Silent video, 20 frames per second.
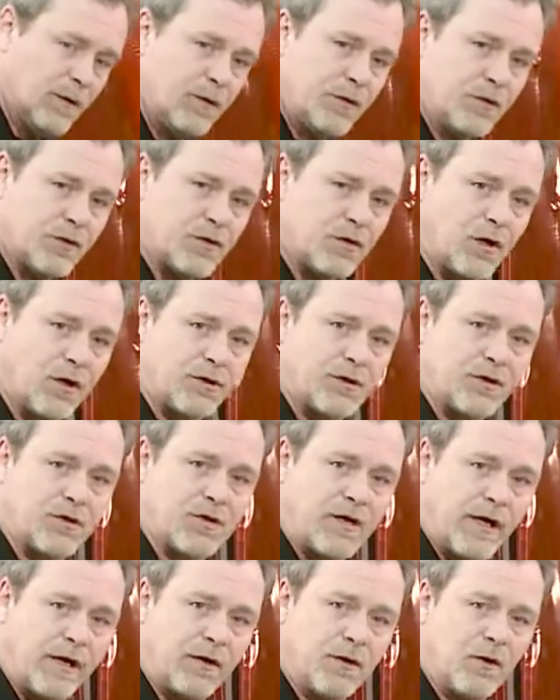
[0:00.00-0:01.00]
You start the
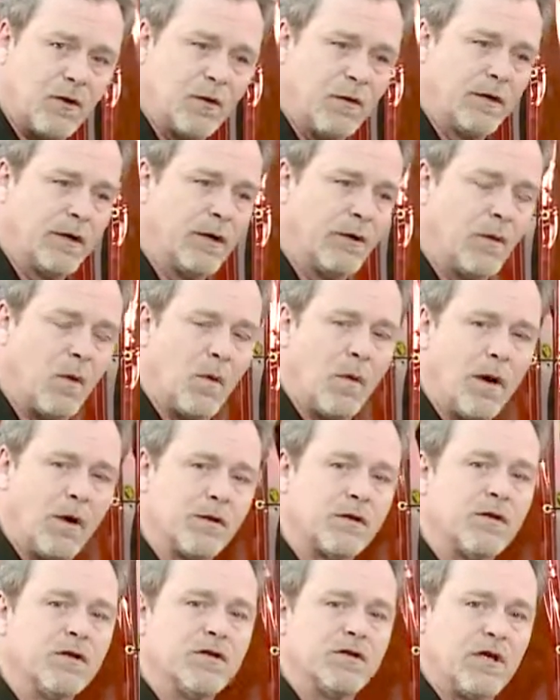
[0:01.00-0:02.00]
cycle, it will
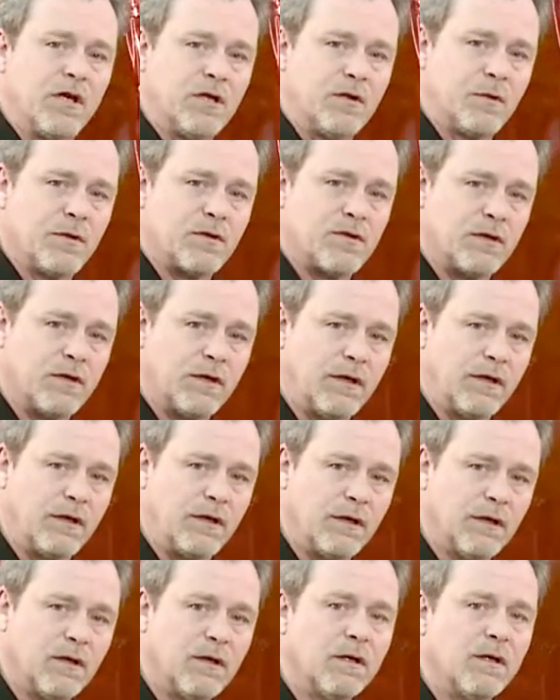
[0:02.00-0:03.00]
weld
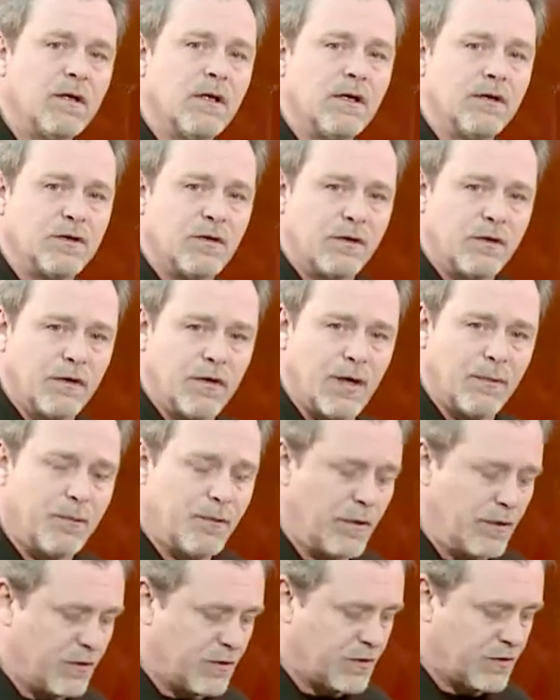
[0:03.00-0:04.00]
continuously until the
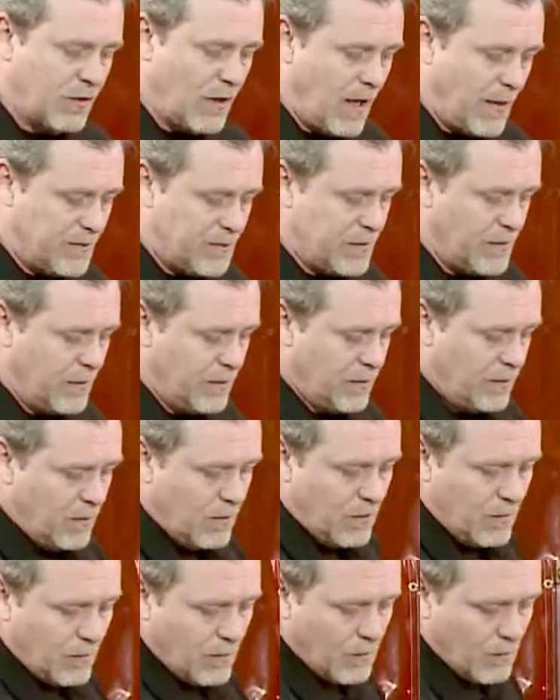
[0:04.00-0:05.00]
operator stops it
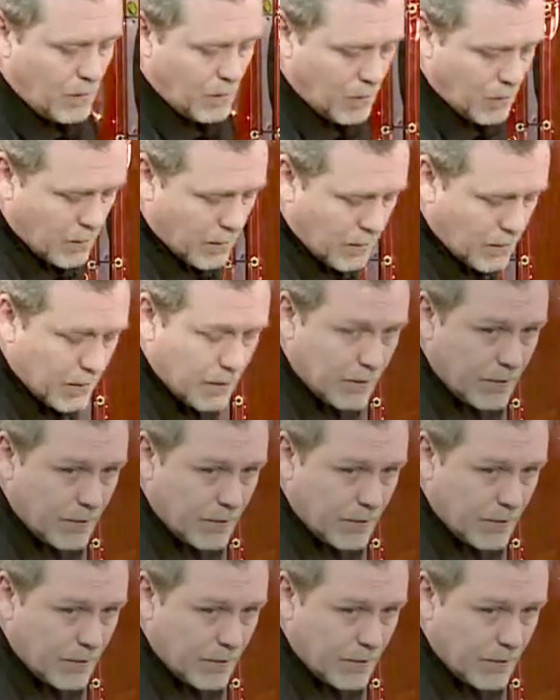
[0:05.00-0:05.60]
or